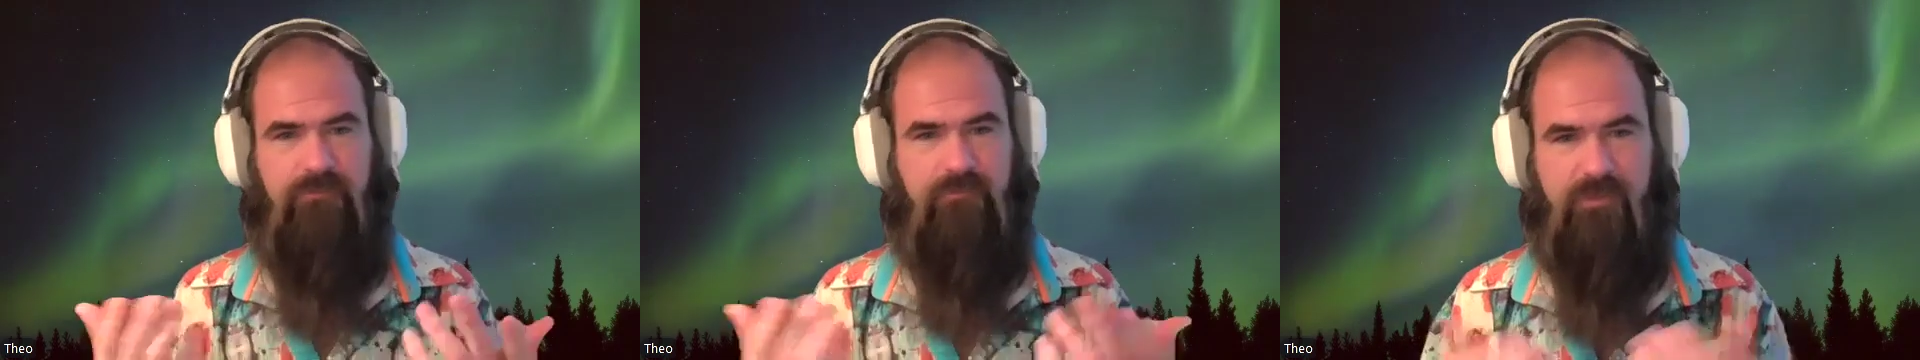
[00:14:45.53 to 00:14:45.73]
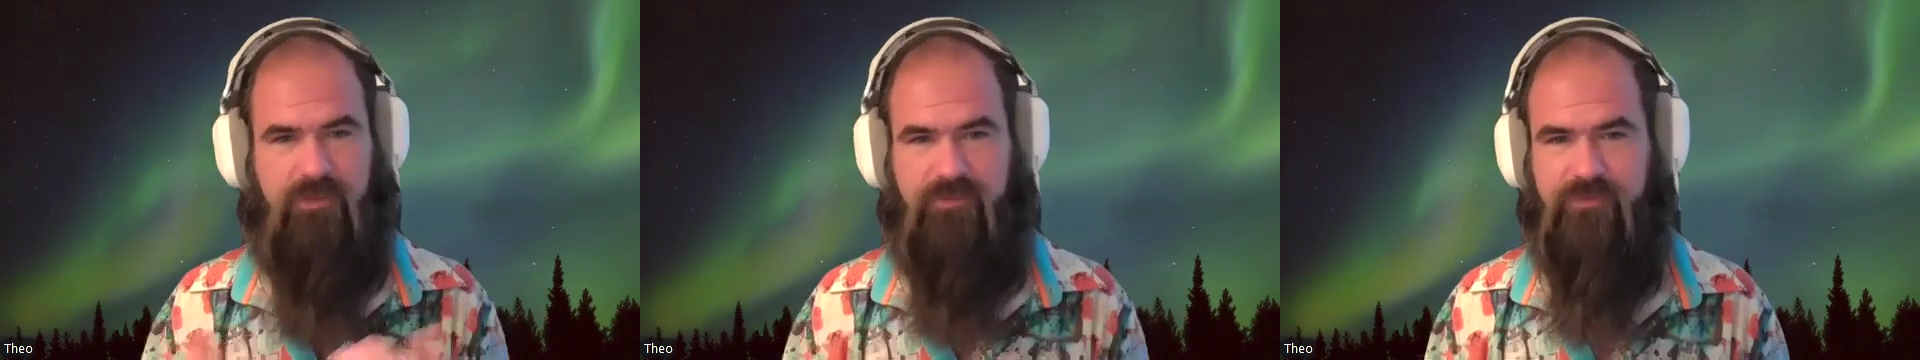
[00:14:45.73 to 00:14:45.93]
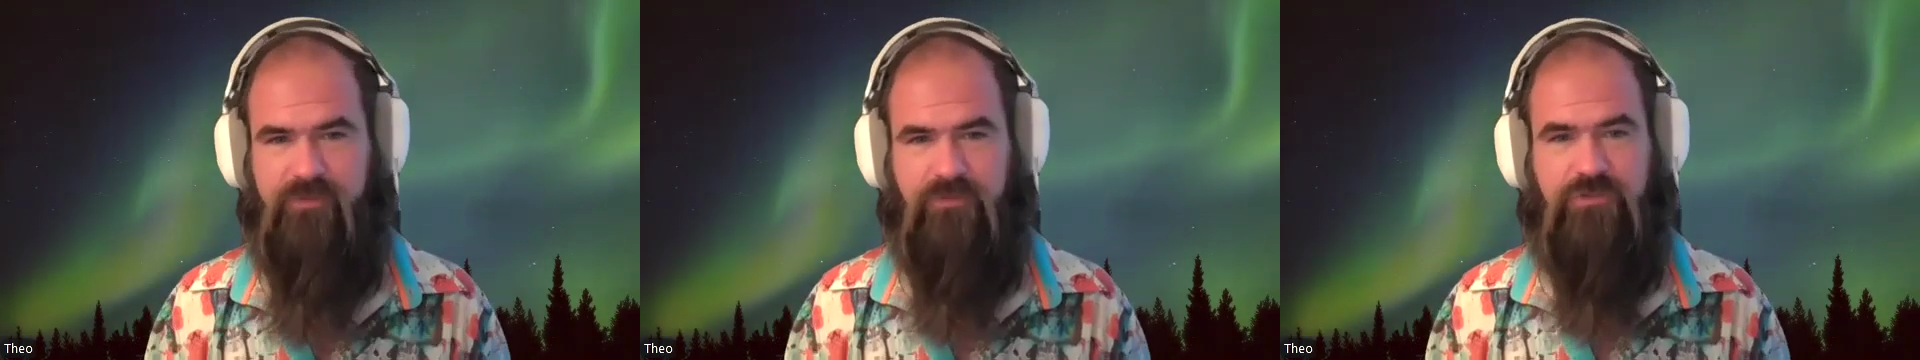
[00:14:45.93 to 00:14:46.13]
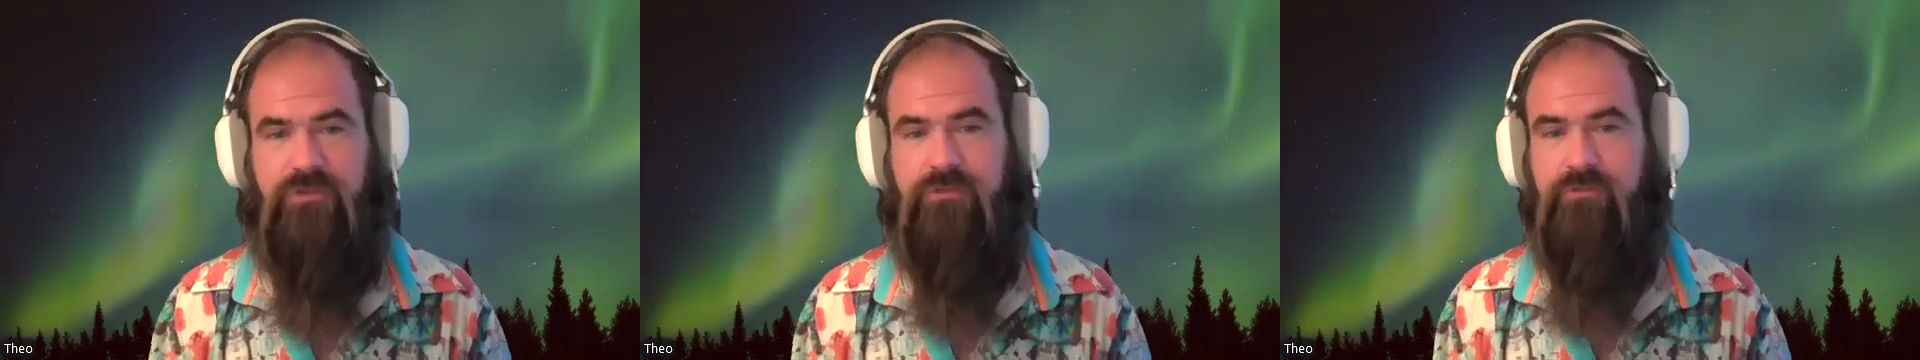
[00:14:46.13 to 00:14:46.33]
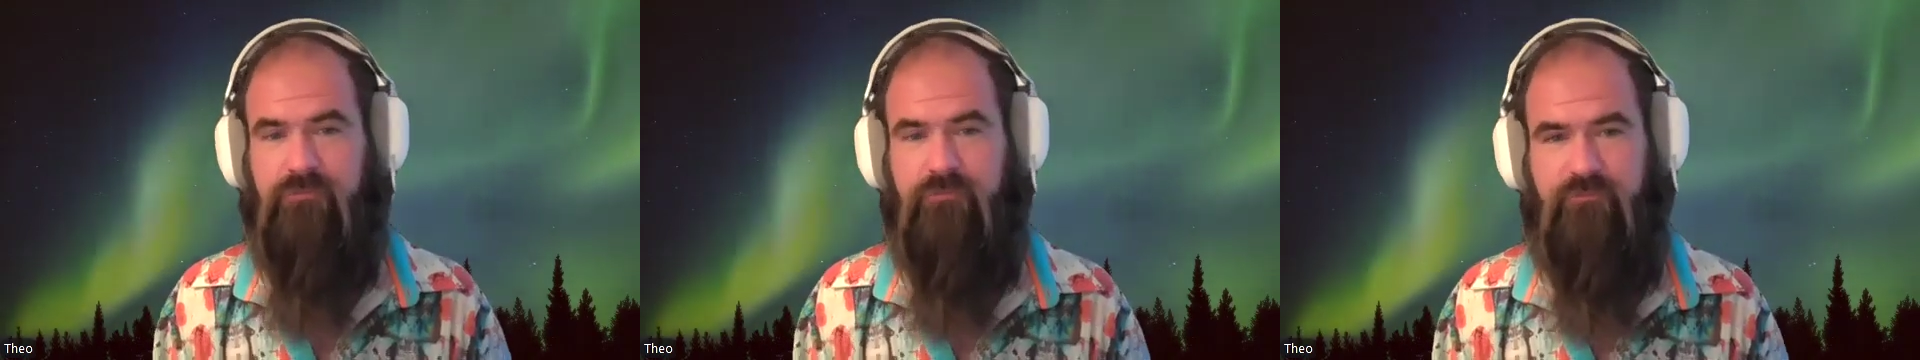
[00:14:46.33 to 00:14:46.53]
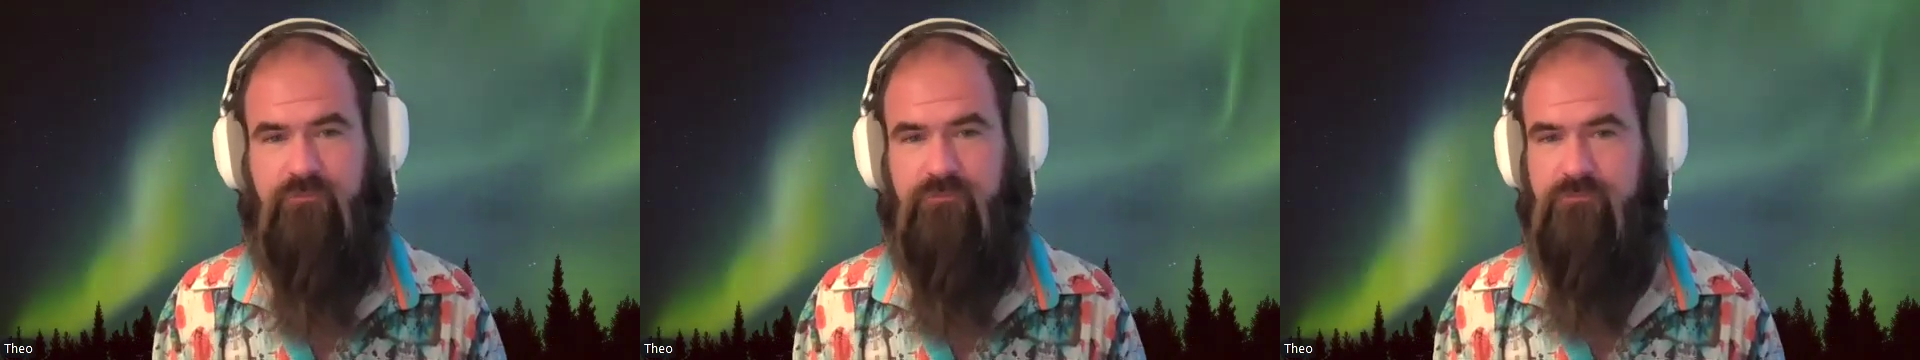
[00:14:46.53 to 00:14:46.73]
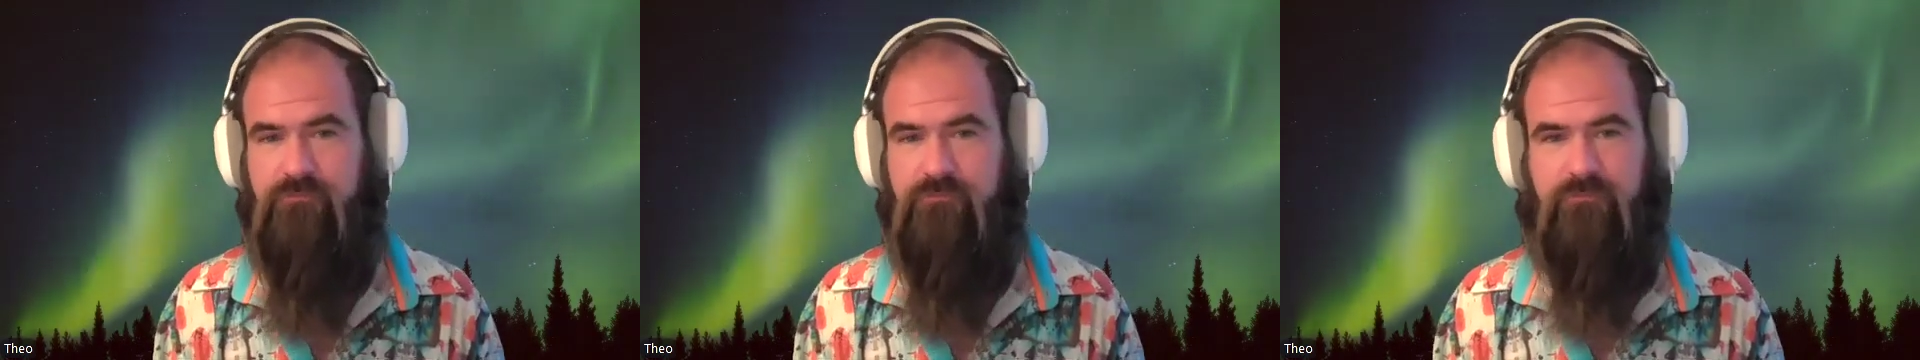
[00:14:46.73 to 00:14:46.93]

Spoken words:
whatever you choose.